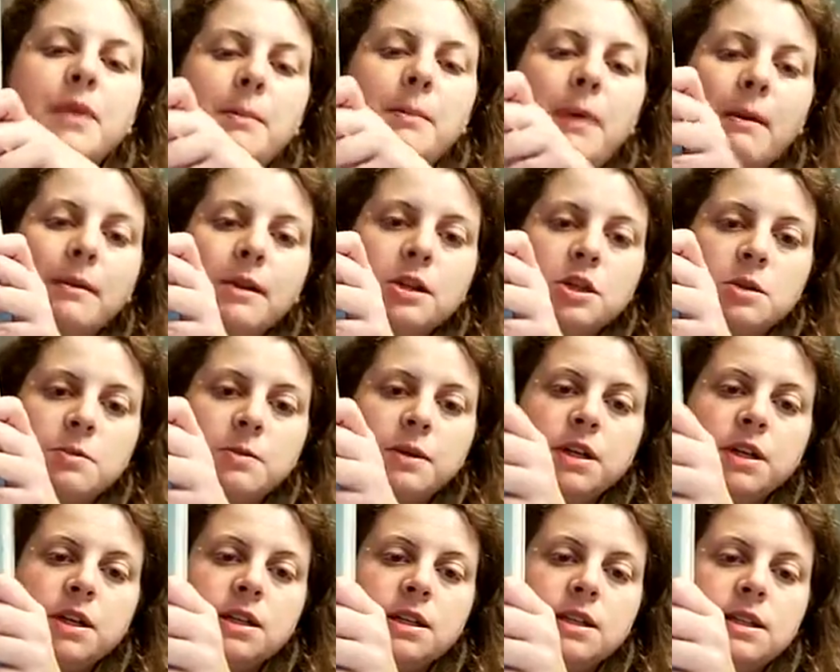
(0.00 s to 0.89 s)
published
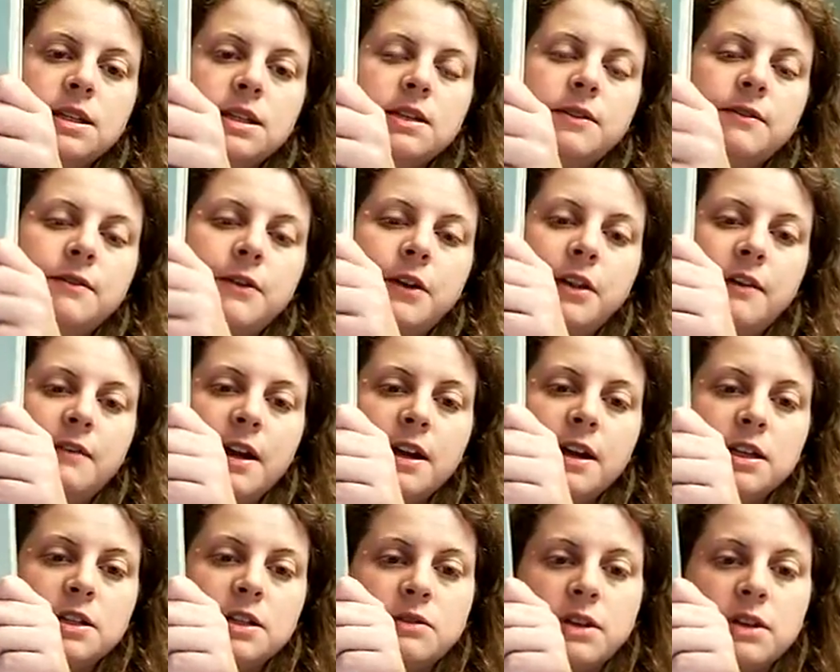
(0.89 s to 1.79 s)
books for the
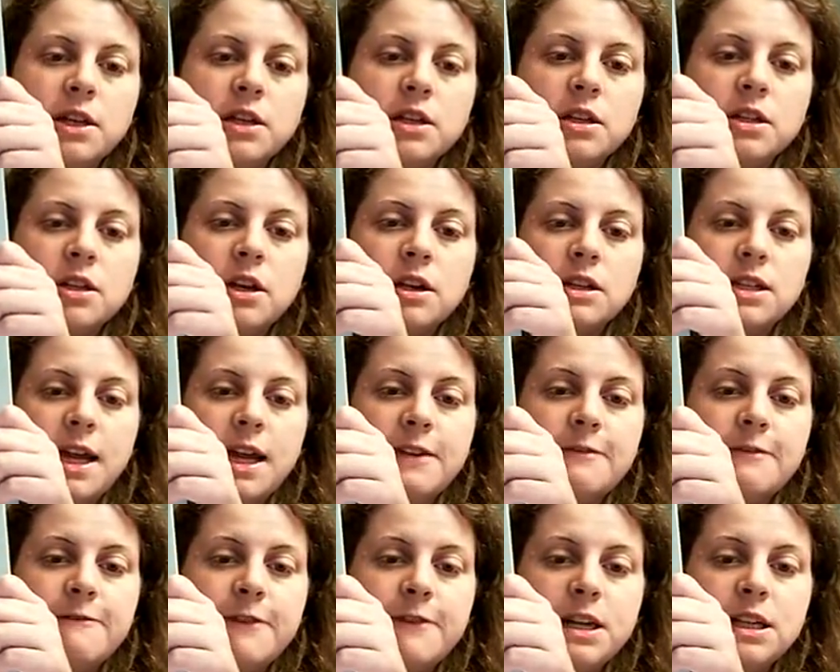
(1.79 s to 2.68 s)
phonics readers, called Ted
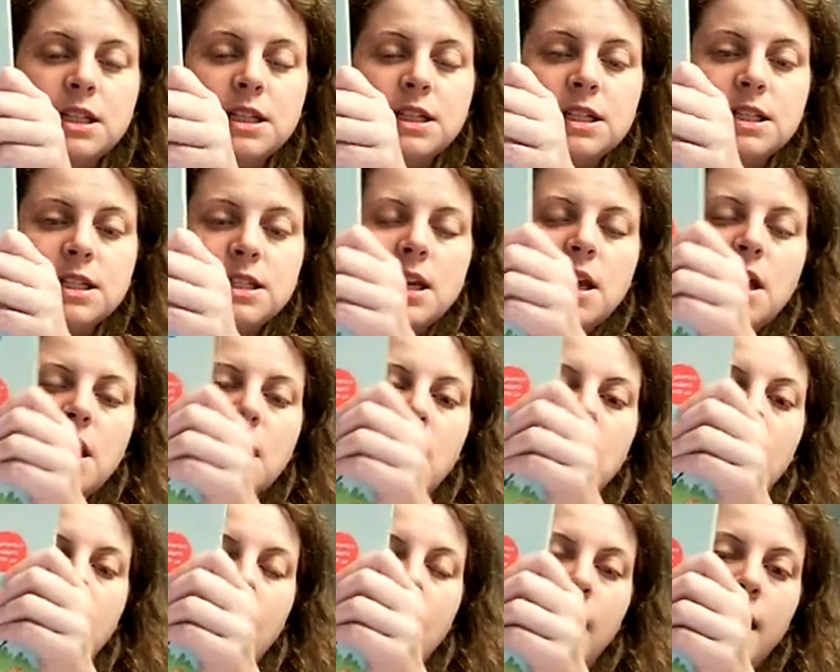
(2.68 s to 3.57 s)
and Friends.
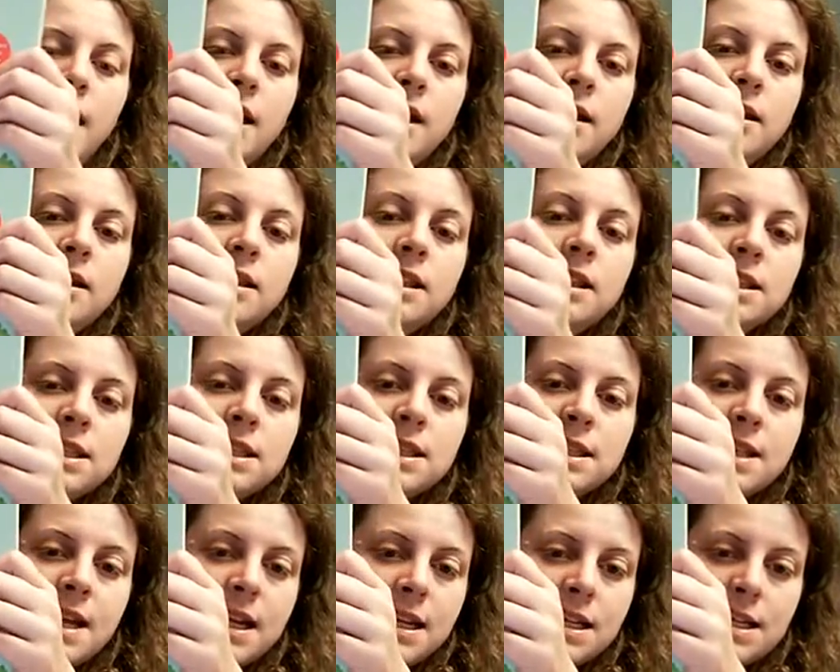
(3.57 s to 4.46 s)
And this
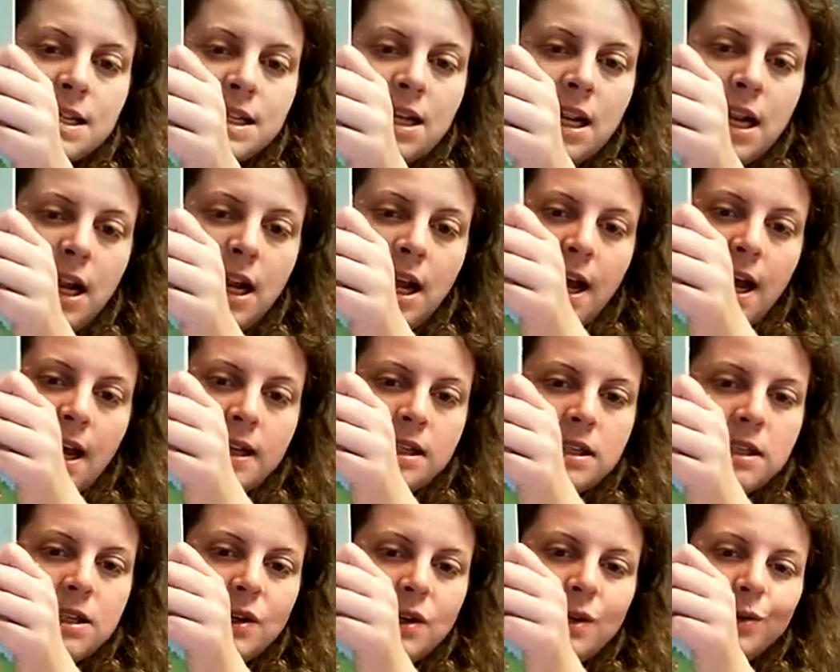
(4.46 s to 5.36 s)
is
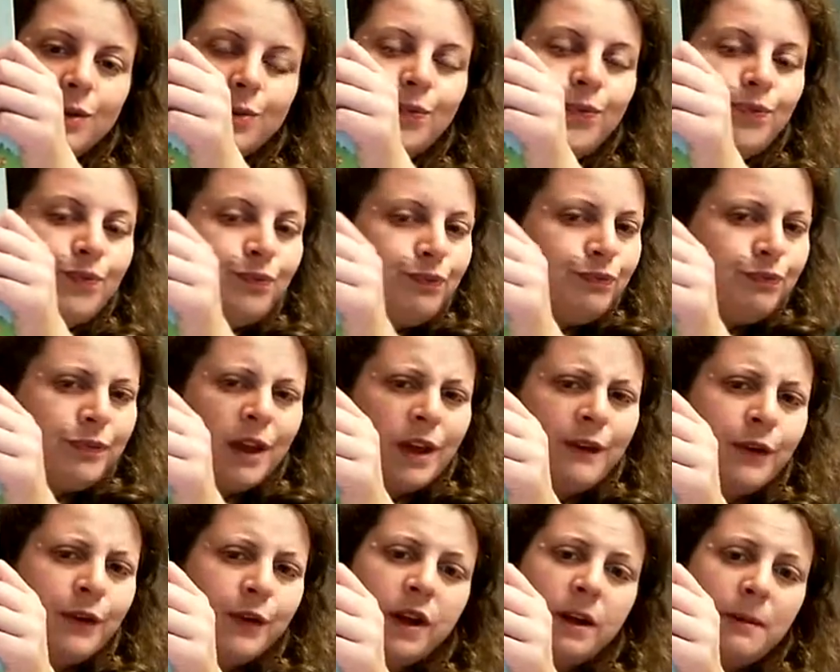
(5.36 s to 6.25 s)
$19.99. So
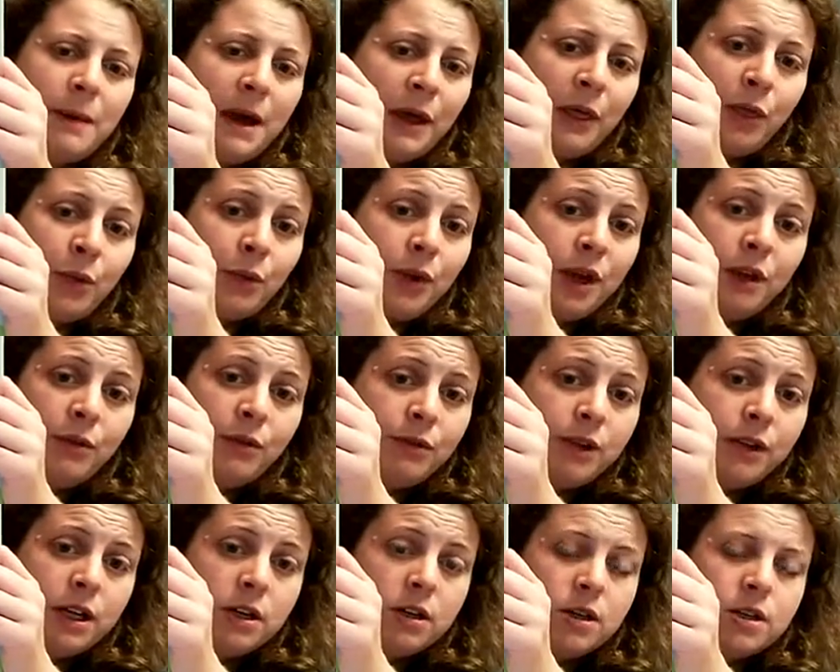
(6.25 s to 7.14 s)
if you're going to buy 3
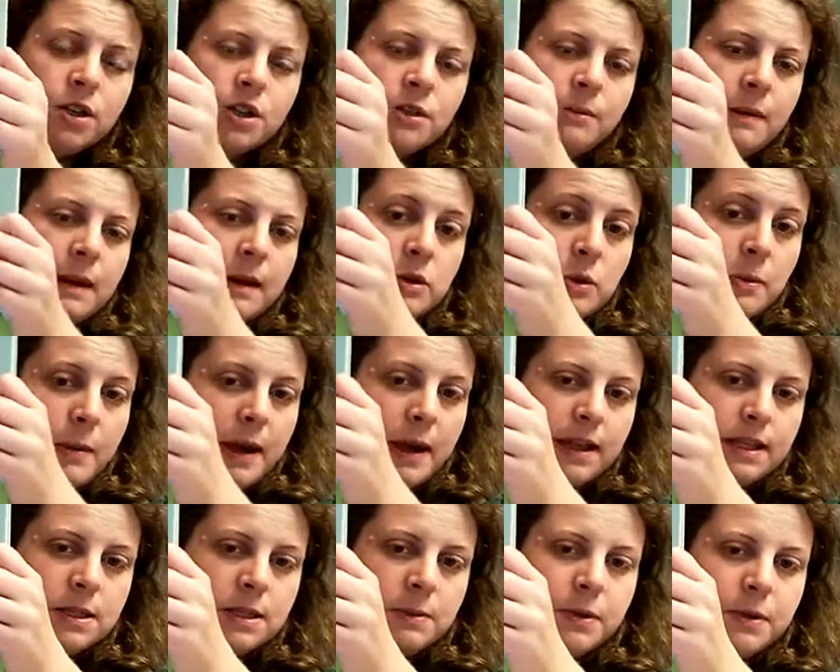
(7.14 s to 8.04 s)
readers, you might as well
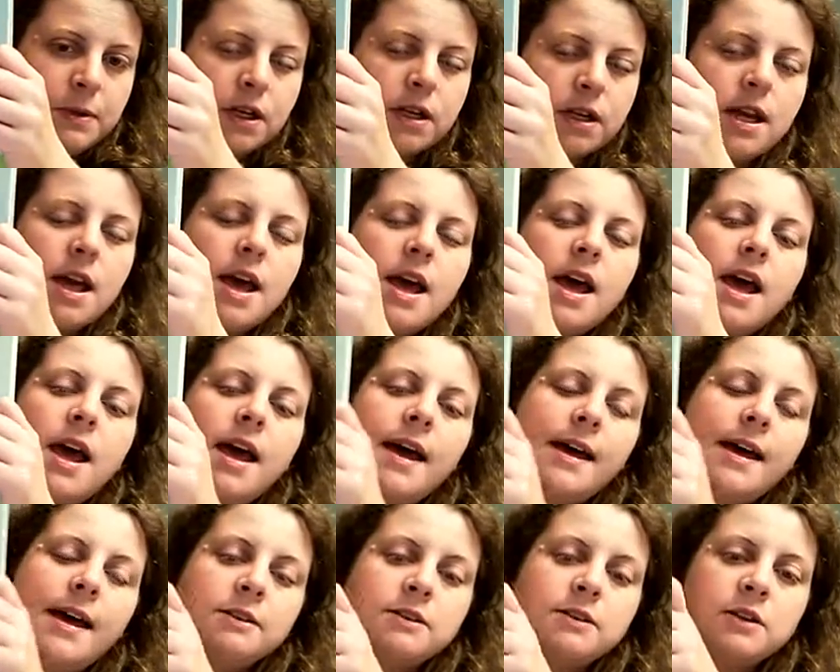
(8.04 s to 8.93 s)
buy this book.
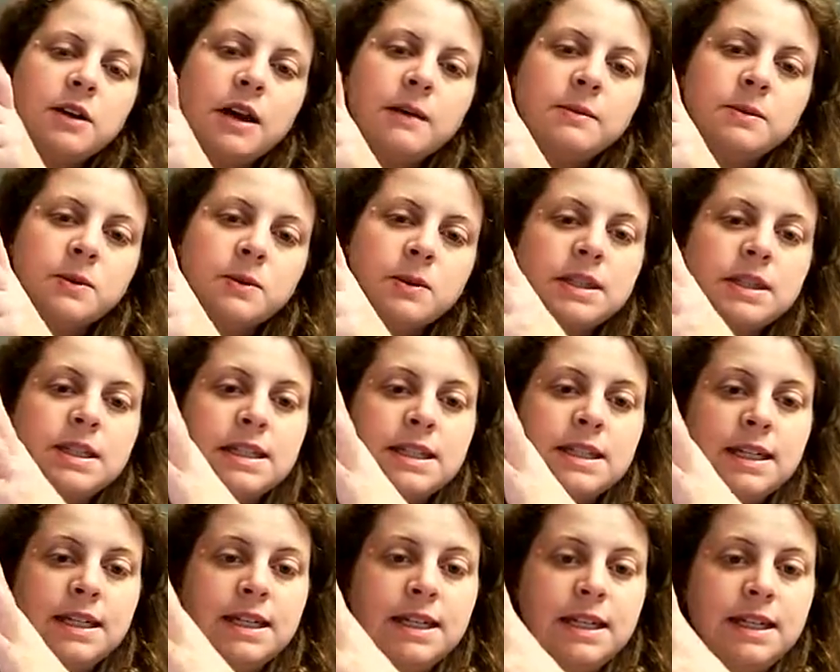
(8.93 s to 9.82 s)
It also comes with a
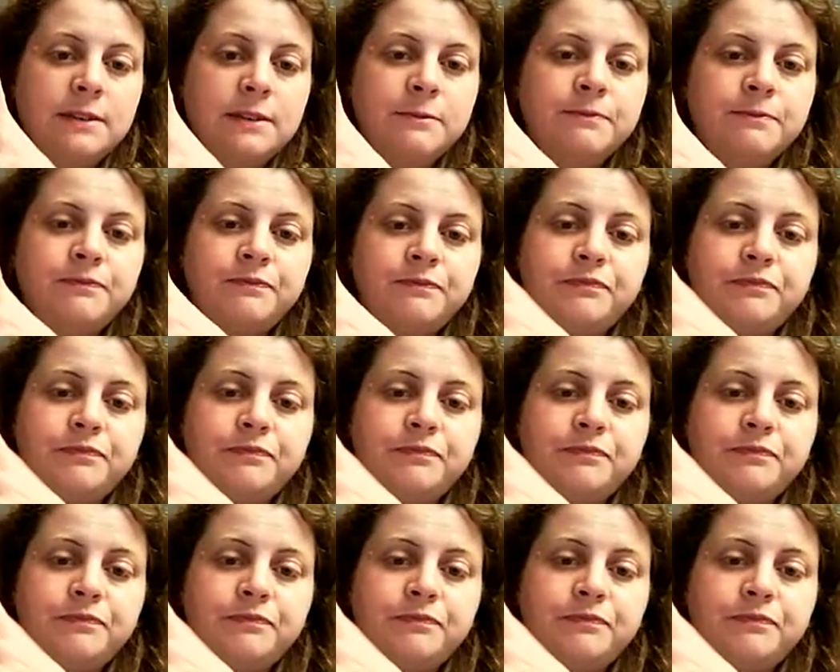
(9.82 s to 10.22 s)
CD,